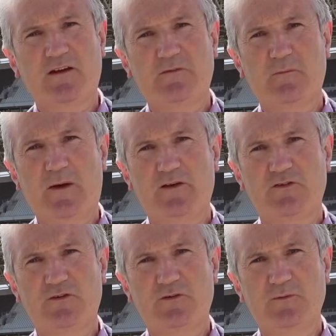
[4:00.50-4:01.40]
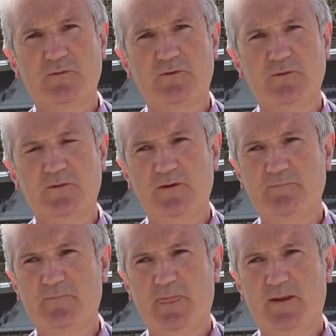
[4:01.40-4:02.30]
that from a manager to, to,
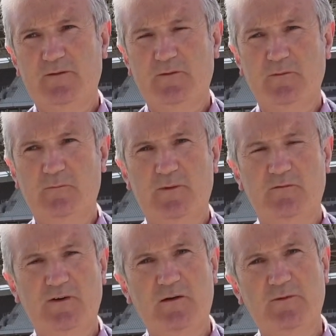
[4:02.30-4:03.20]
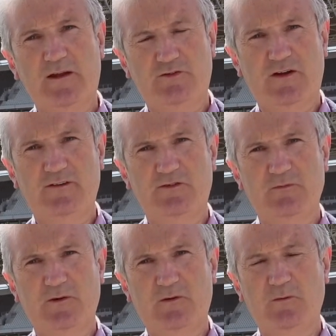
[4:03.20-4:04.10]
um, to be involved in that
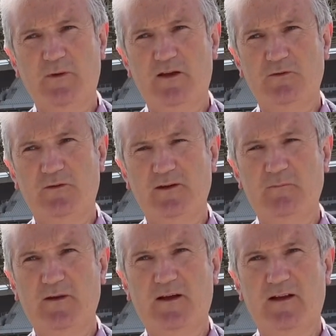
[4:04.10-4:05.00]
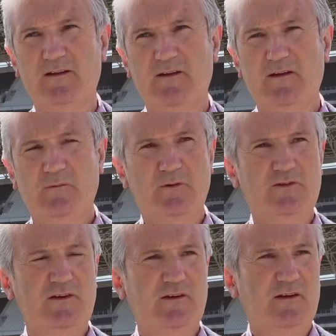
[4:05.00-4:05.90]
transition with a good management team and, and we
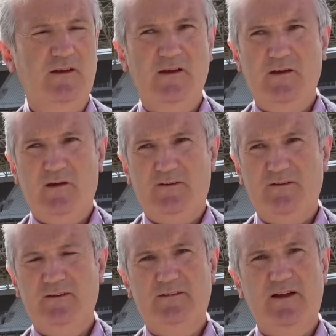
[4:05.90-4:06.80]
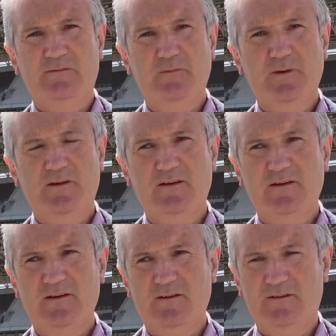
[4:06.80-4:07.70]
see I said these lads will be
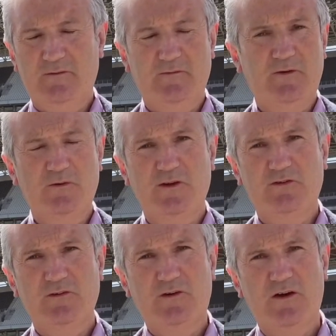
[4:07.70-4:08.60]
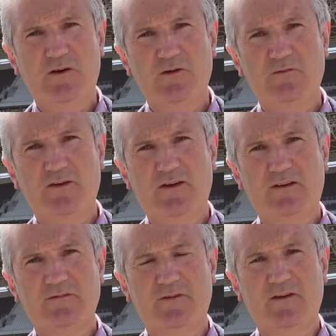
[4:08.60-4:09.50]
the I, I the foundation of Cork hurling for the
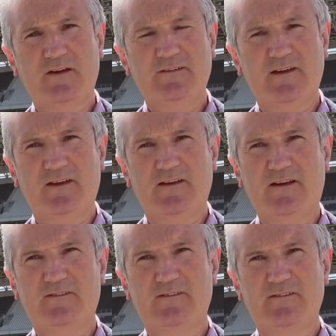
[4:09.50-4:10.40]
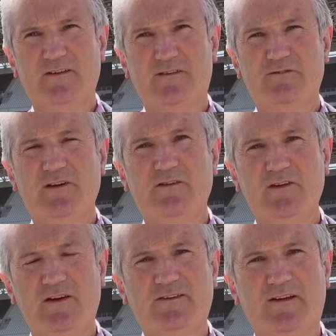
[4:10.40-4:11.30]
next for the next decade and that's that's really
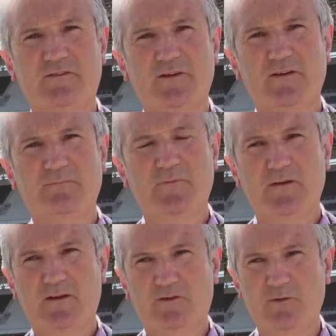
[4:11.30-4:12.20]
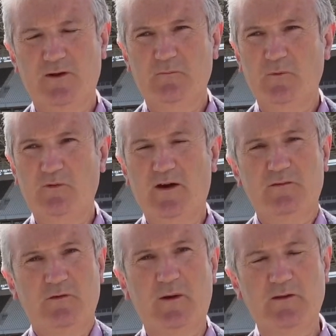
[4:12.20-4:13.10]
really satisfying that you can move
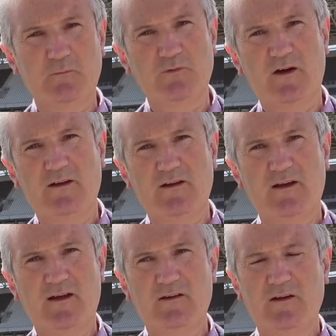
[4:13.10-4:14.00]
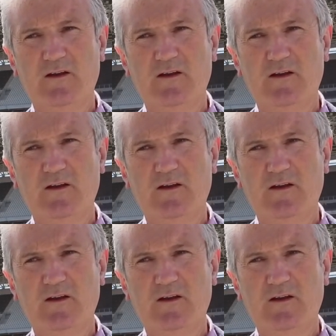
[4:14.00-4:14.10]
on if you want to move on and, and